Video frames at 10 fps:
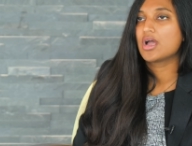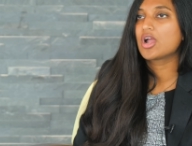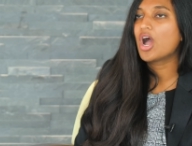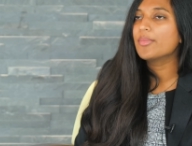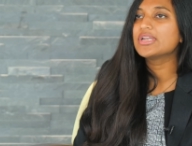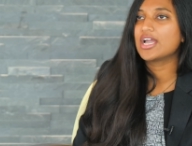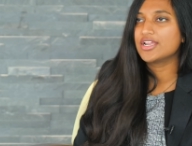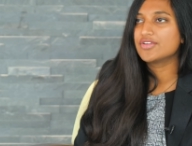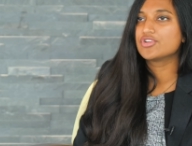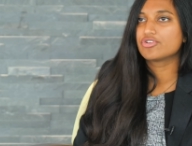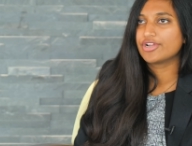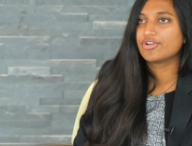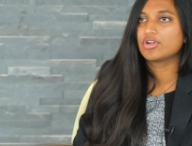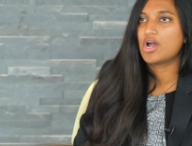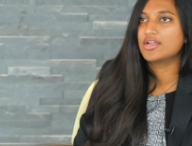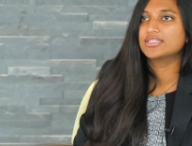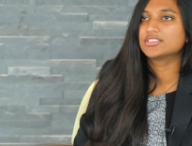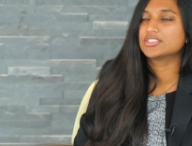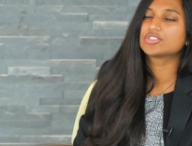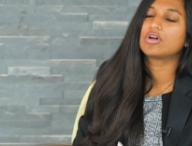A common kind of urinary
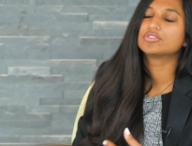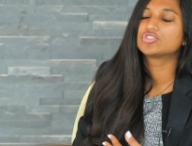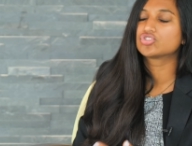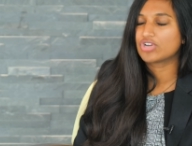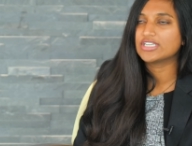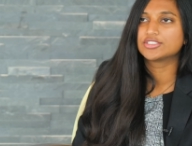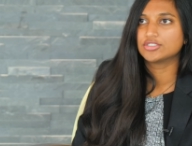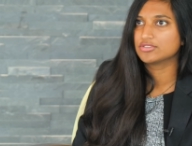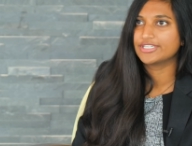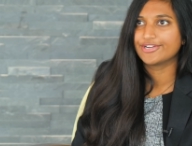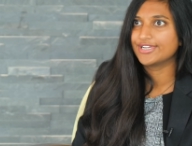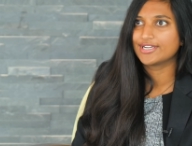incontinence is called stress urinary